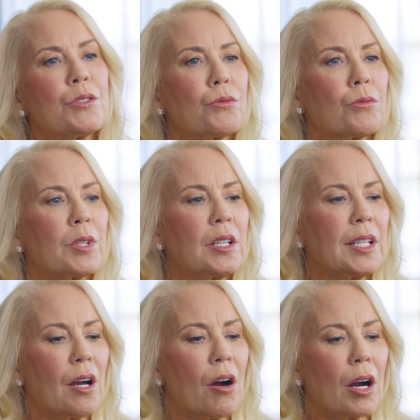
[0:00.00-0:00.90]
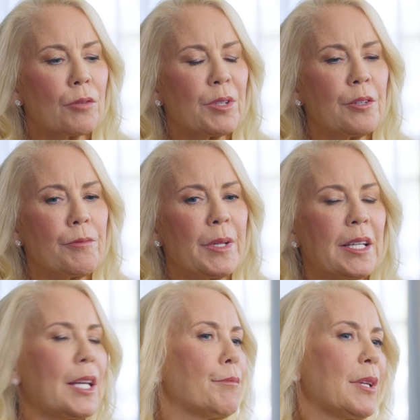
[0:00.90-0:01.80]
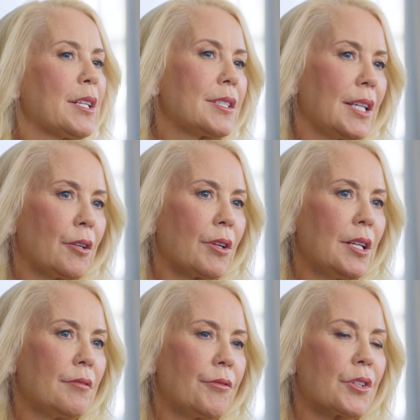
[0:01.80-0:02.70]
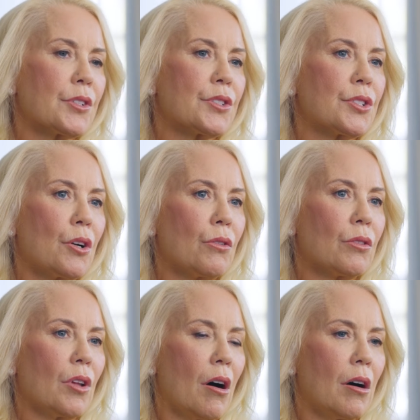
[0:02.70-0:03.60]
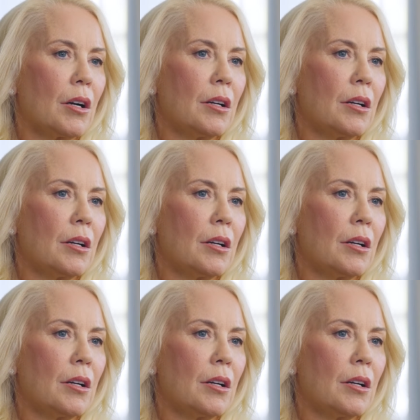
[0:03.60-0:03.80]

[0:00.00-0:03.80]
really hard when you've been keeping a secret for so long